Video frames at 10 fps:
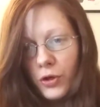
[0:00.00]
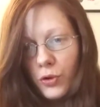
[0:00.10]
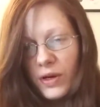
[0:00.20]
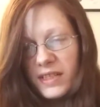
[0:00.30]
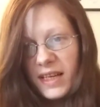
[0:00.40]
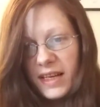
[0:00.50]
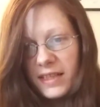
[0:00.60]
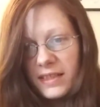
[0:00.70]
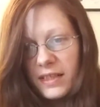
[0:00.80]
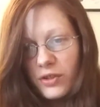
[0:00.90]
who has
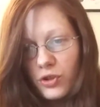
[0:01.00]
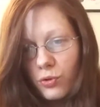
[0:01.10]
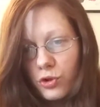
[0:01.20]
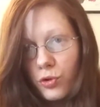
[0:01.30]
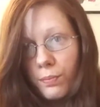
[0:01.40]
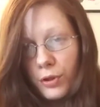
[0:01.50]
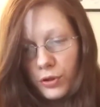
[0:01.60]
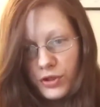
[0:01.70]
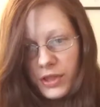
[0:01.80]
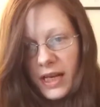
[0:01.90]
antisocial
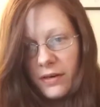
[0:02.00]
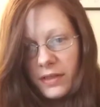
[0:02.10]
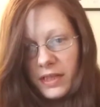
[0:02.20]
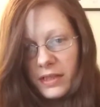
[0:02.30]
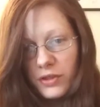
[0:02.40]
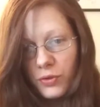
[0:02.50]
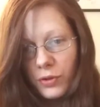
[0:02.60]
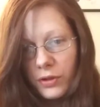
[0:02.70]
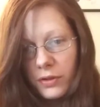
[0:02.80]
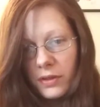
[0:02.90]
personality
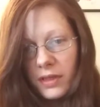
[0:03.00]
disorder,